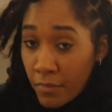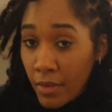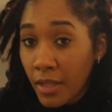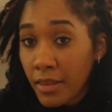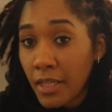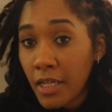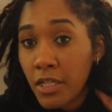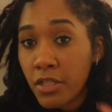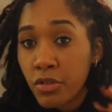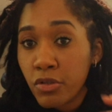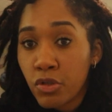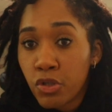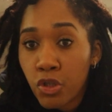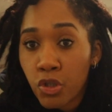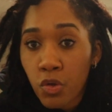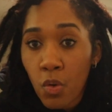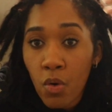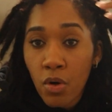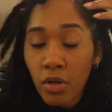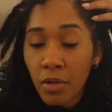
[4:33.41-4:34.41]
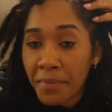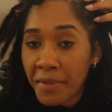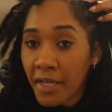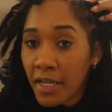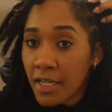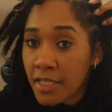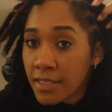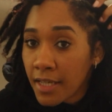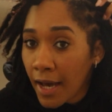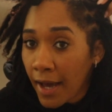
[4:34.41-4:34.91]
These are shorter
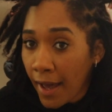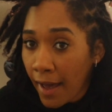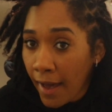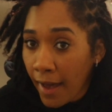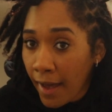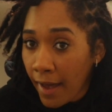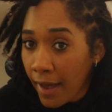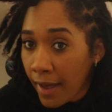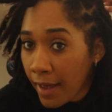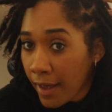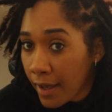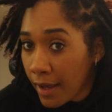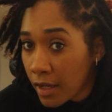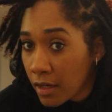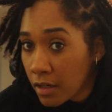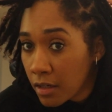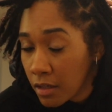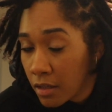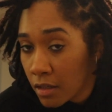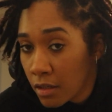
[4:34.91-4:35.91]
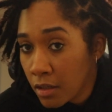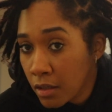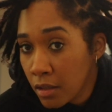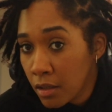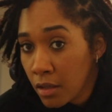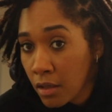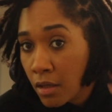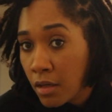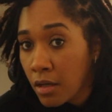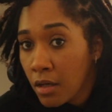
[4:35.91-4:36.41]
because I had
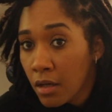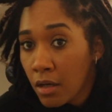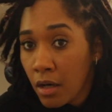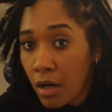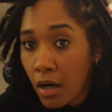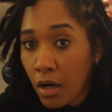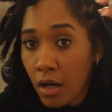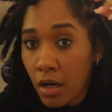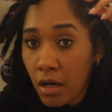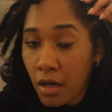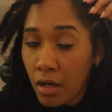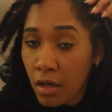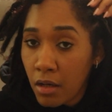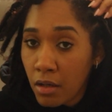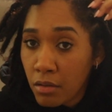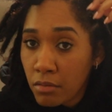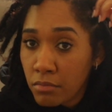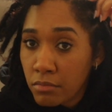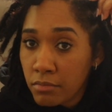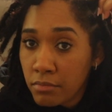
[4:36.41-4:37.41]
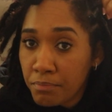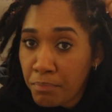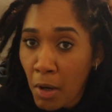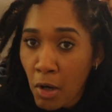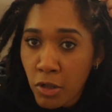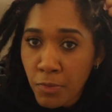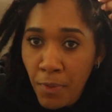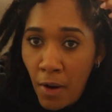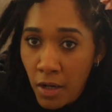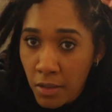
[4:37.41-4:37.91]

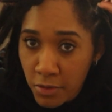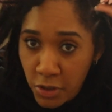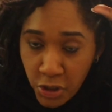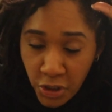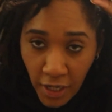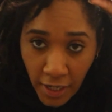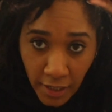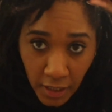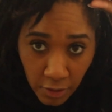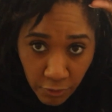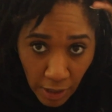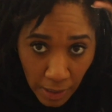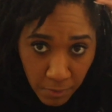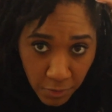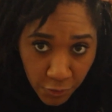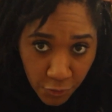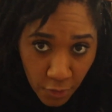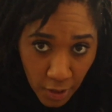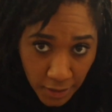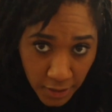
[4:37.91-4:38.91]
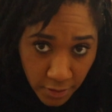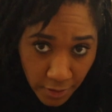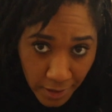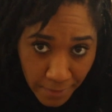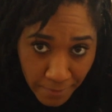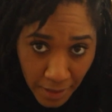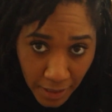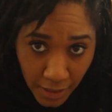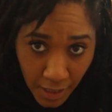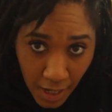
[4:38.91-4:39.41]
postpartum shedding right before I
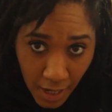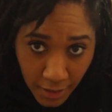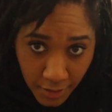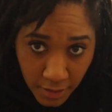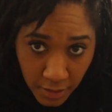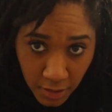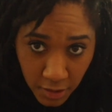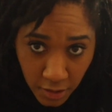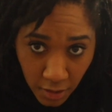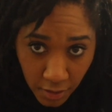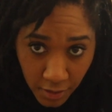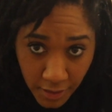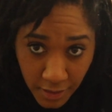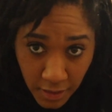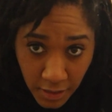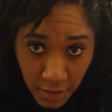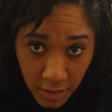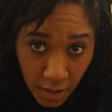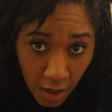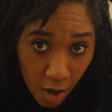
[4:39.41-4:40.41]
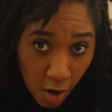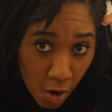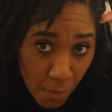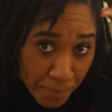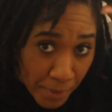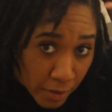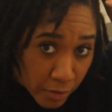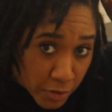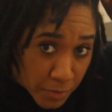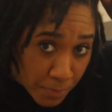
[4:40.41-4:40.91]
started my locks. So this is
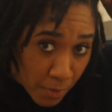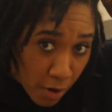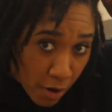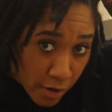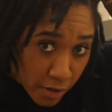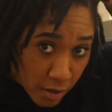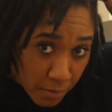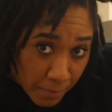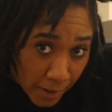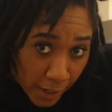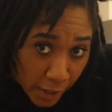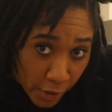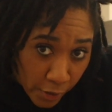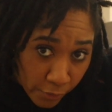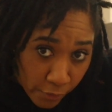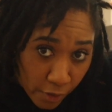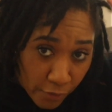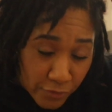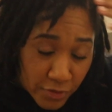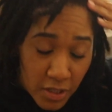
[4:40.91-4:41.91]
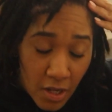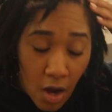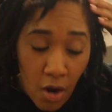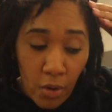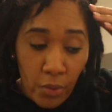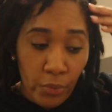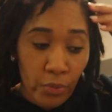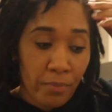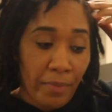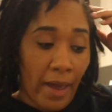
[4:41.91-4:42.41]
all postpartum hair growth. It's
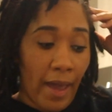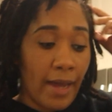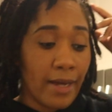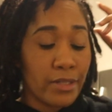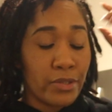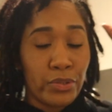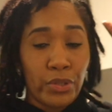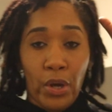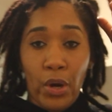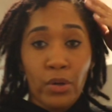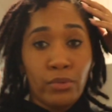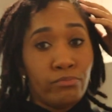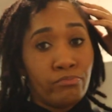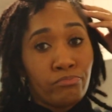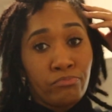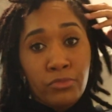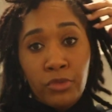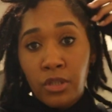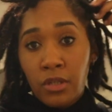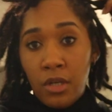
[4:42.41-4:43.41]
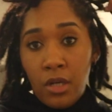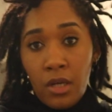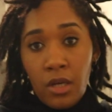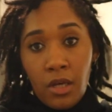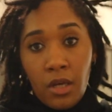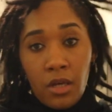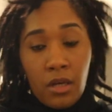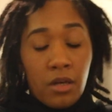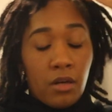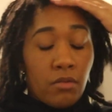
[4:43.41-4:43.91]
all grew back. So
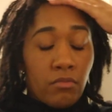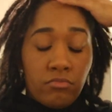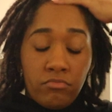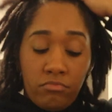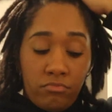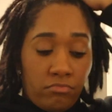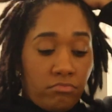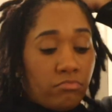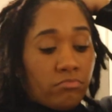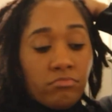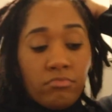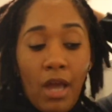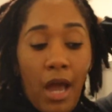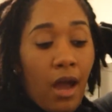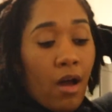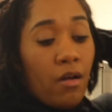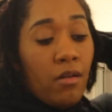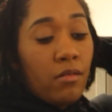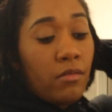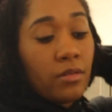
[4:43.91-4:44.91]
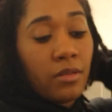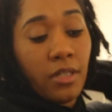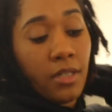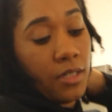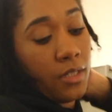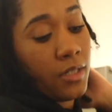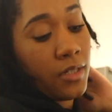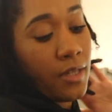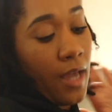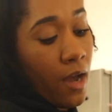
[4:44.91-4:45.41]
no,
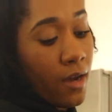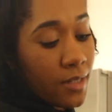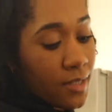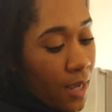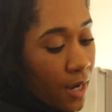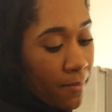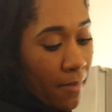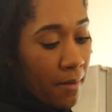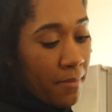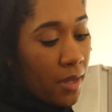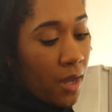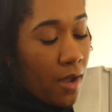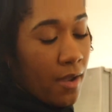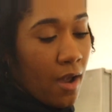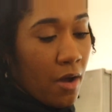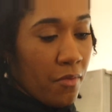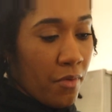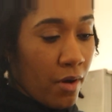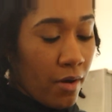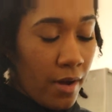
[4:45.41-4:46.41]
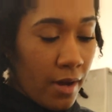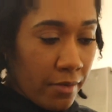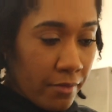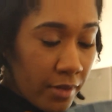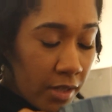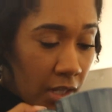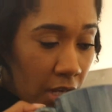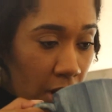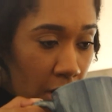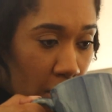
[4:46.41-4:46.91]
look, y'all can talk about me all y'all want. I don't
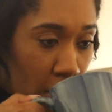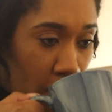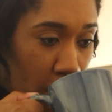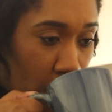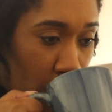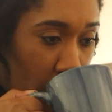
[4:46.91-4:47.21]
really care.